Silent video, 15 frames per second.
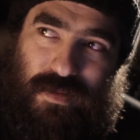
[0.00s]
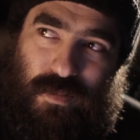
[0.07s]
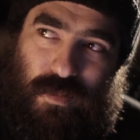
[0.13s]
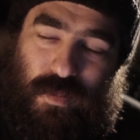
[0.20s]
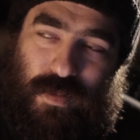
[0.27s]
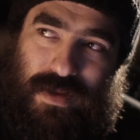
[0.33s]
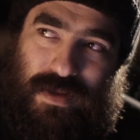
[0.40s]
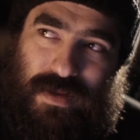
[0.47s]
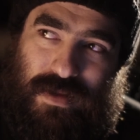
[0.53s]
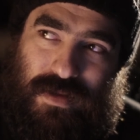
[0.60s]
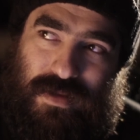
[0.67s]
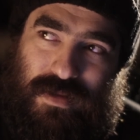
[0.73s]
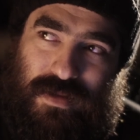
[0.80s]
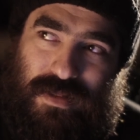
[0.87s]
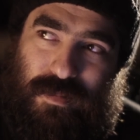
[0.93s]

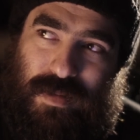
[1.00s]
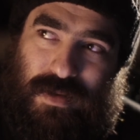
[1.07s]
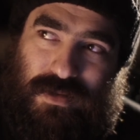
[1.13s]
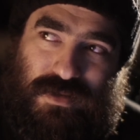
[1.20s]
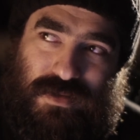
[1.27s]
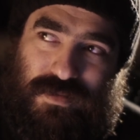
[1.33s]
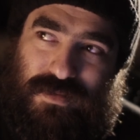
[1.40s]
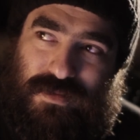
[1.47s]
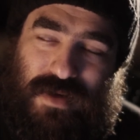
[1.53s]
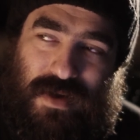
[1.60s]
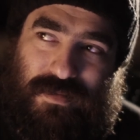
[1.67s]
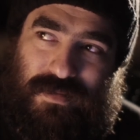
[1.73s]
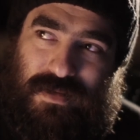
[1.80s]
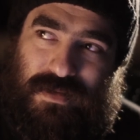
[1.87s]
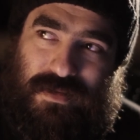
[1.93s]
with a bunch of
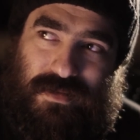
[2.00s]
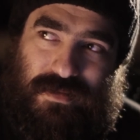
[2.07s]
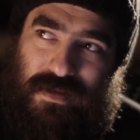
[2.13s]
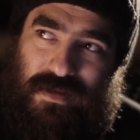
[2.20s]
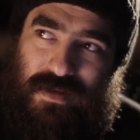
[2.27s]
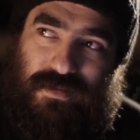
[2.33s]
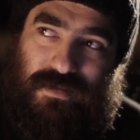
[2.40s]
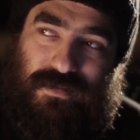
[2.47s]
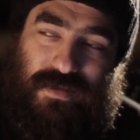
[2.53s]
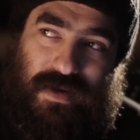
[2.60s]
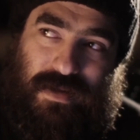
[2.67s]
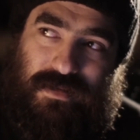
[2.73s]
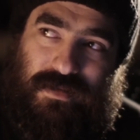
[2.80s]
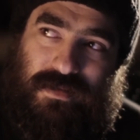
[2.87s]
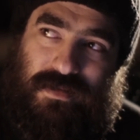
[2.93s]
travelers,
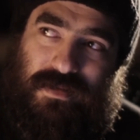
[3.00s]
friends,